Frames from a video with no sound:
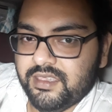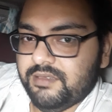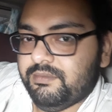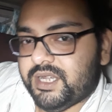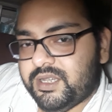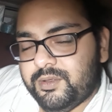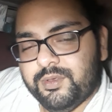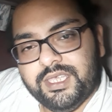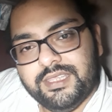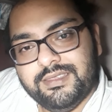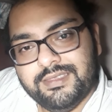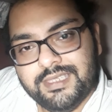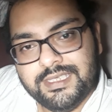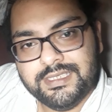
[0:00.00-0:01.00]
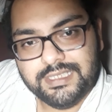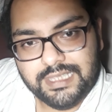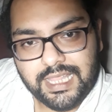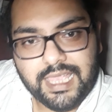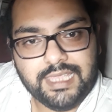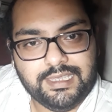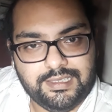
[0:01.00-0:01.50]
But look, in this
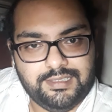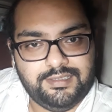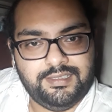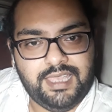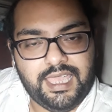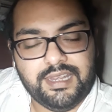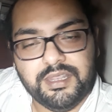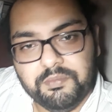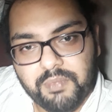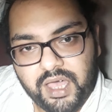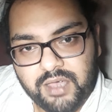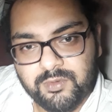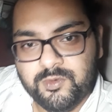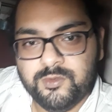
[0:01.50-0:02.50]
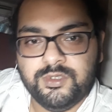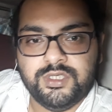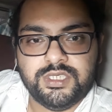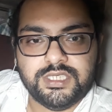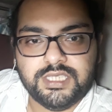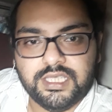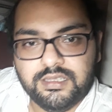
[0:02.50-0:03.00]
line, and
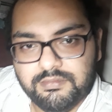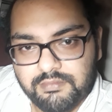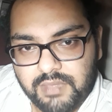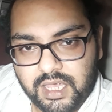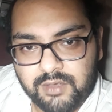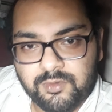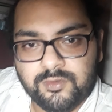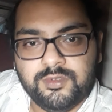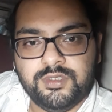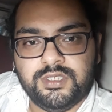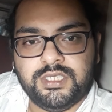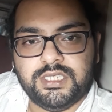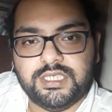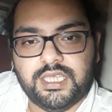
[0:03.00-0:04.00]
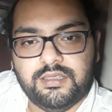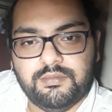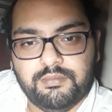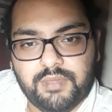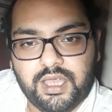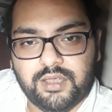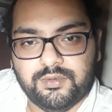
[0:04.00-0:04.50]
mounced and mounced
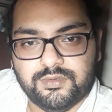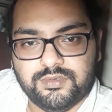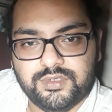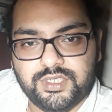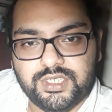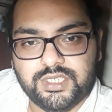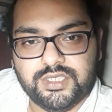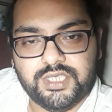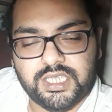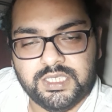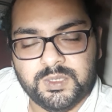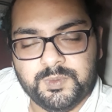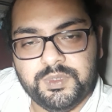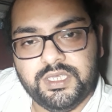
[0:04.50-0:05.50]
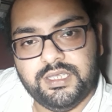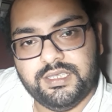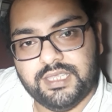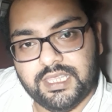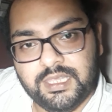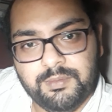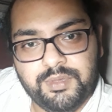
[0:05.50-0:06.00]
and mounced, Shakespeare
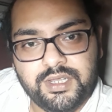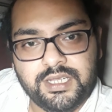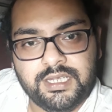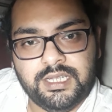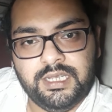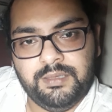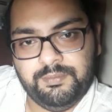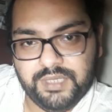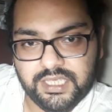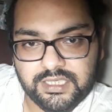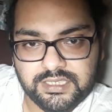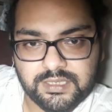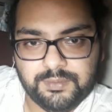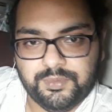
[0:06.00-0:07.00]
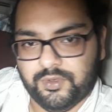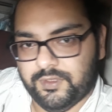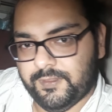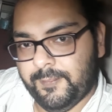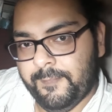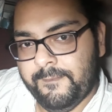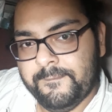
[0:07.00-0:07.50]
deliberately plays
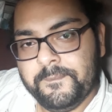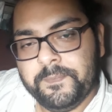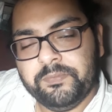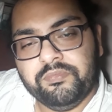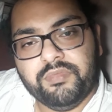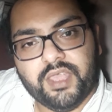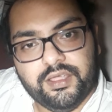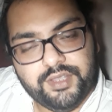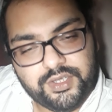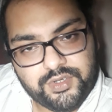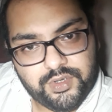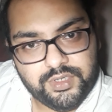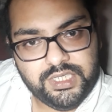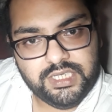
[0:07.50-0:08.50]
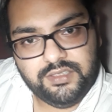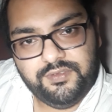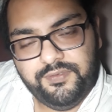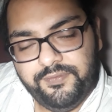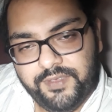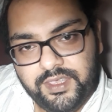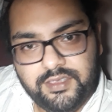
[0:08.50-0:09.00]
upon a rhetorical
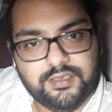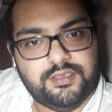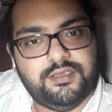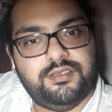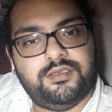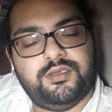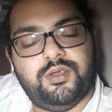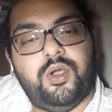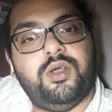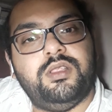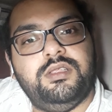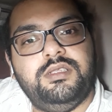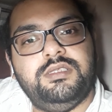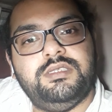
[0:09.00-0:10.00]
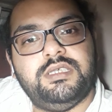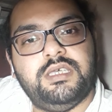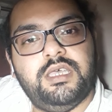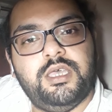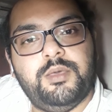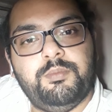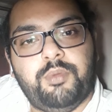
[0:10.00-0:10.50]
figure called
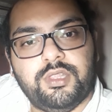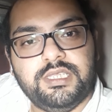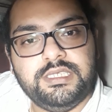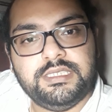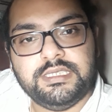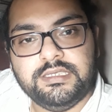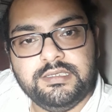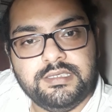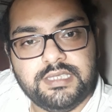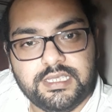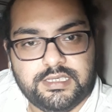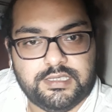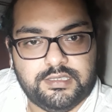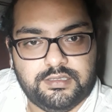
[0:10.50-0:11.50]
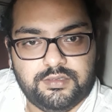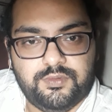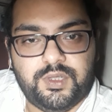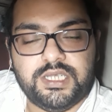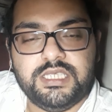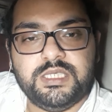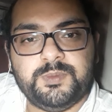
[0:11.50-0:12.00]
Polysyndeton.
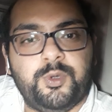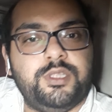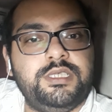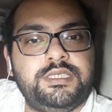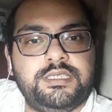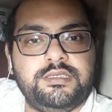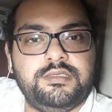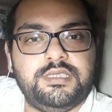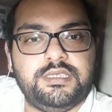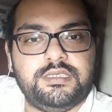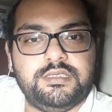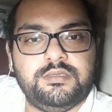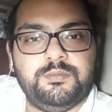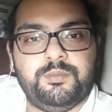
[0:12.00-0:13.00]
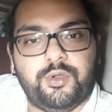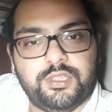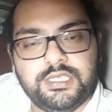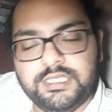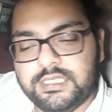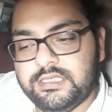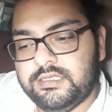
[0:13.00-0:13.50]
What is Polysyndeton?
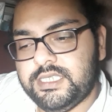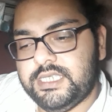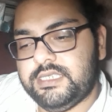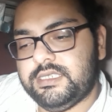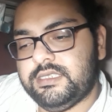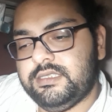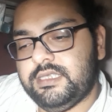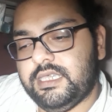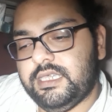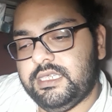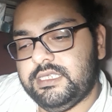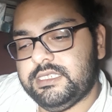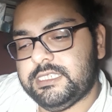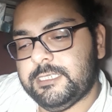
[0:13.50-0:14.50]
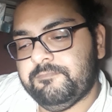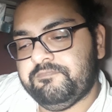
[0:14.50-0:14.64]
Polysyndeton is